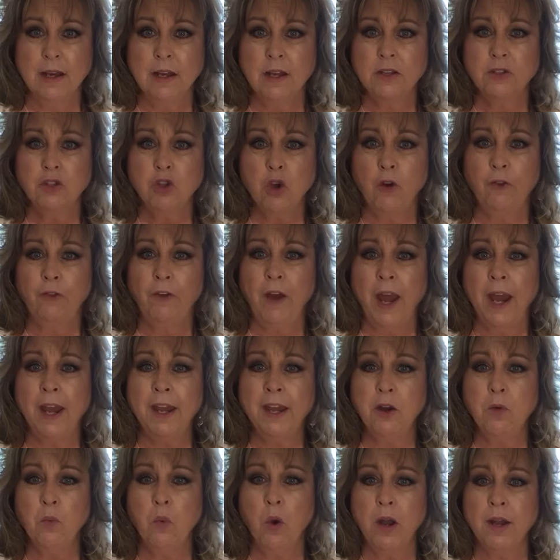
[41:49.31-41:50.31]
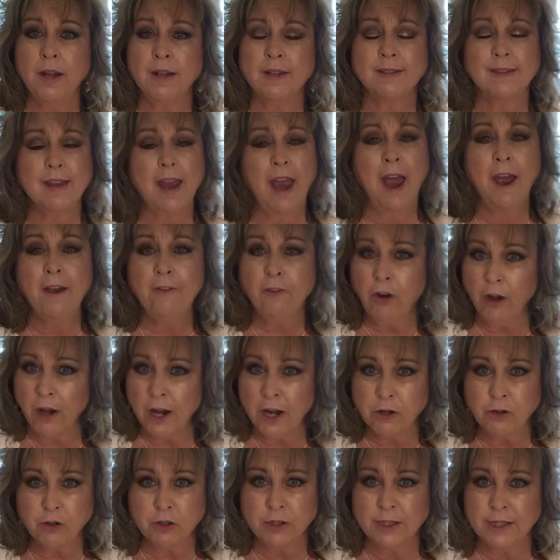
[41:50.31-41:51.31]
So if anyone is ever
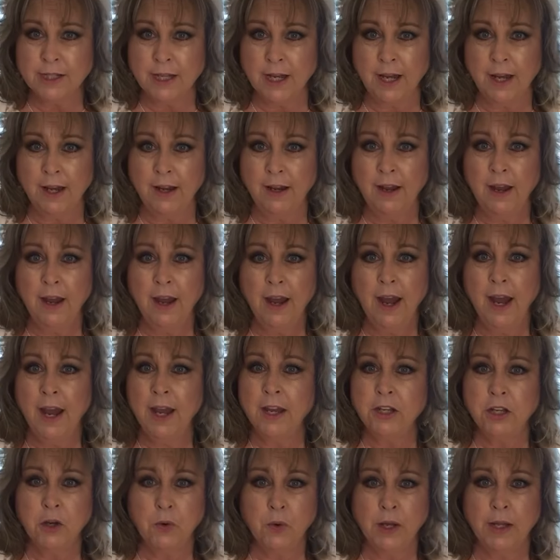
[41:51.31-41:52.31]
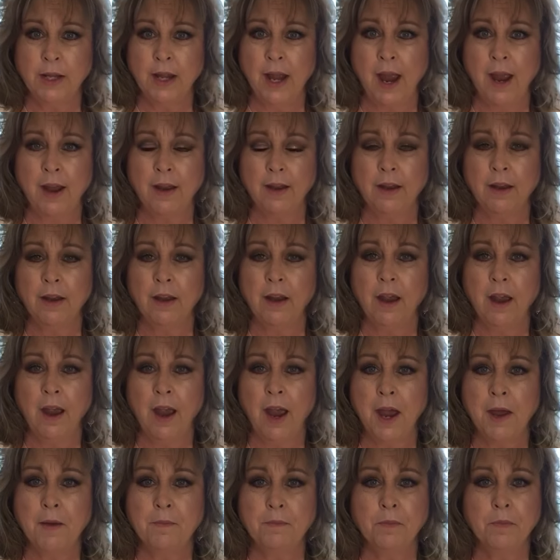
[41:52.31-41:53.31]
interested in doing that,
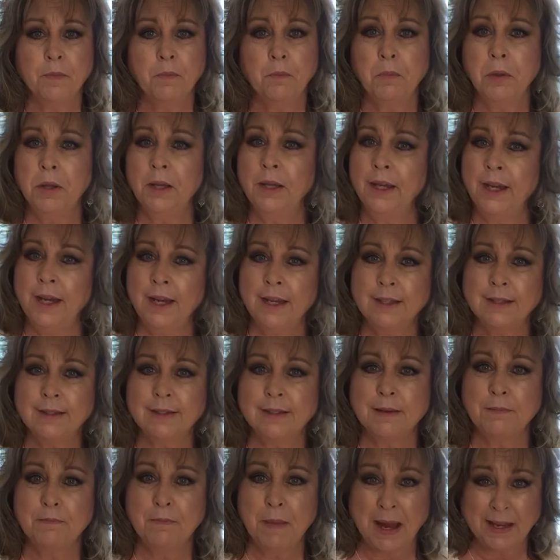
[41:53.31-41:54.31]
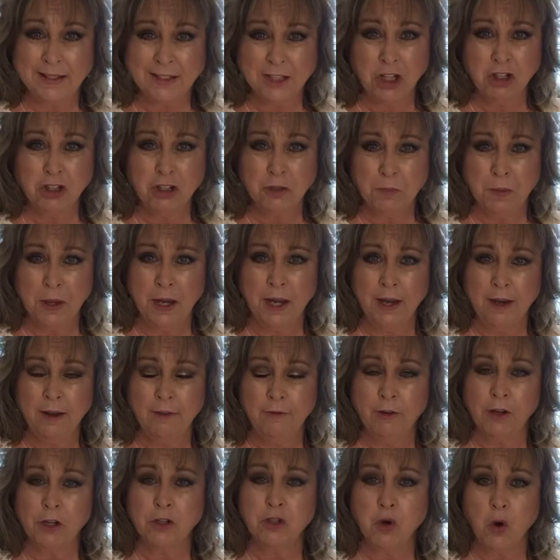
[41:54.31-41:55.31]
please message me,
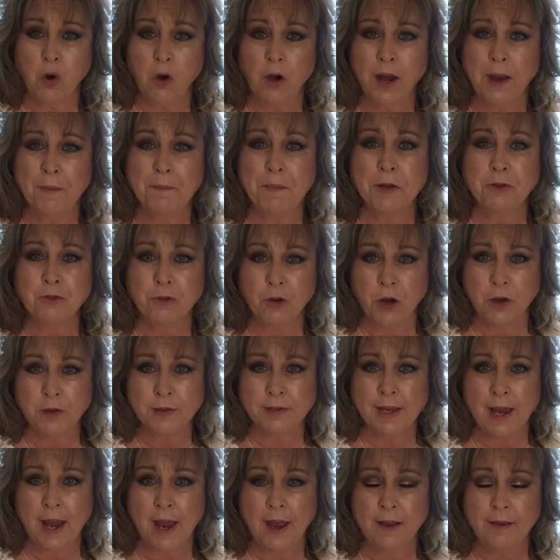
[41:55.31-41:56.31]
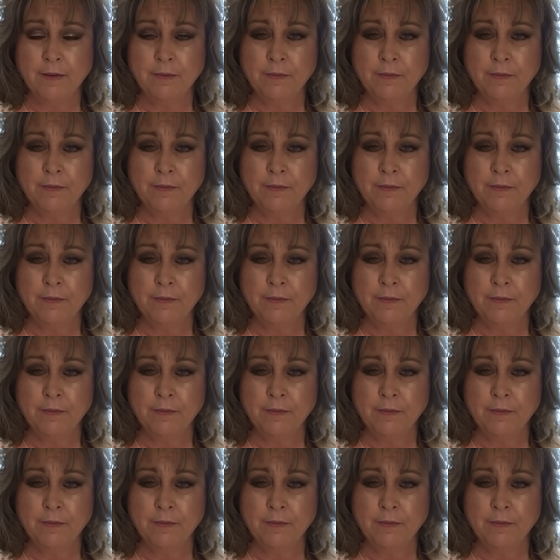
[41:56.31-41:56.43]
Victoria Pedroza.